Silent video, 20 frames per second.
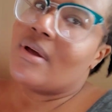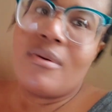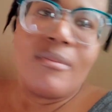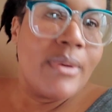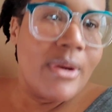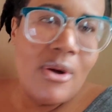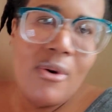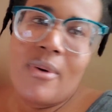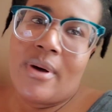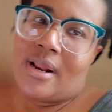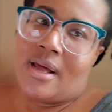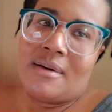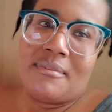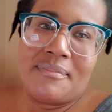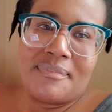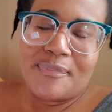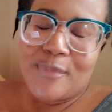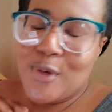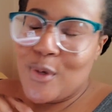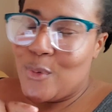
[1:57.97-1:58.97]
We're going up.
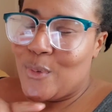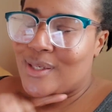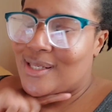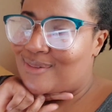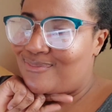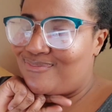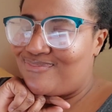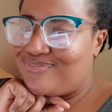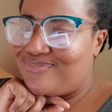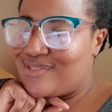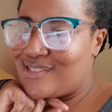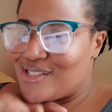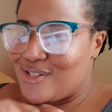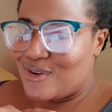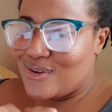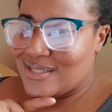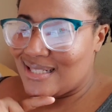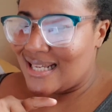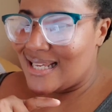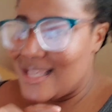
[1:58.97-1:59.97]
We're going up. As long
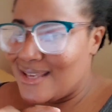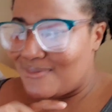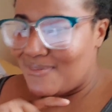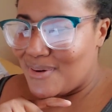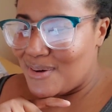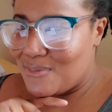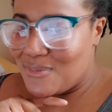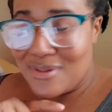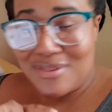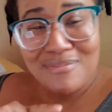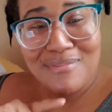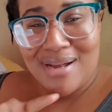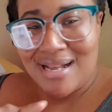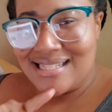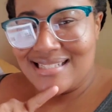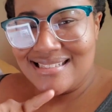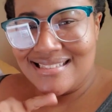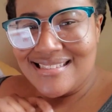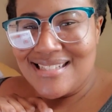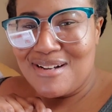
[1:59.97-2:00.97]
as I keep up with my
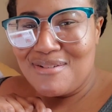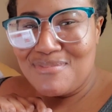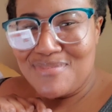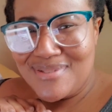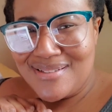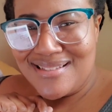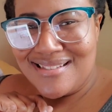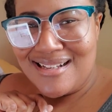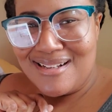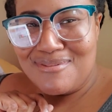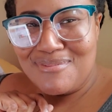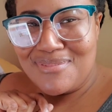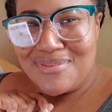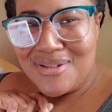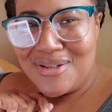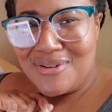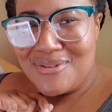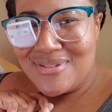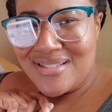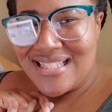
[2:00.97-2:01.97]
up,
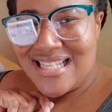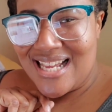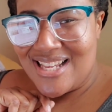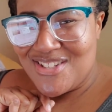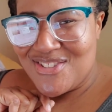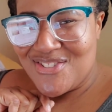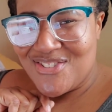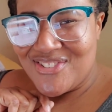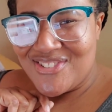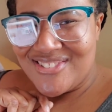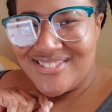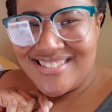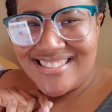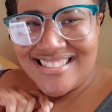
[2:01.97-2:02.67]
upload schedule.